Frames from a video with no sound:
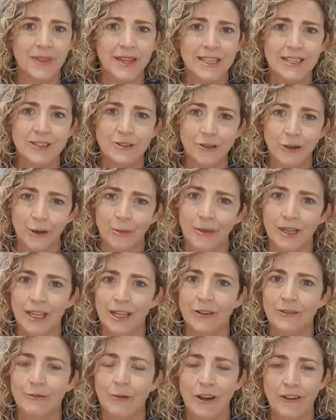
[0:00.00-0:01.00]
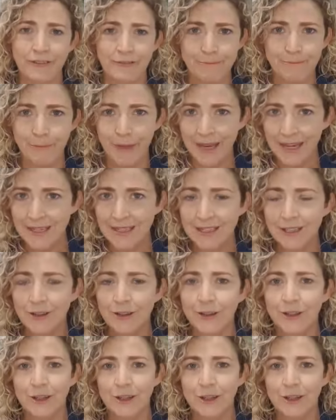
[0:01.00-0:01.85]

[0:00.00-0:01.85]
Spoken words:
There's so many amazing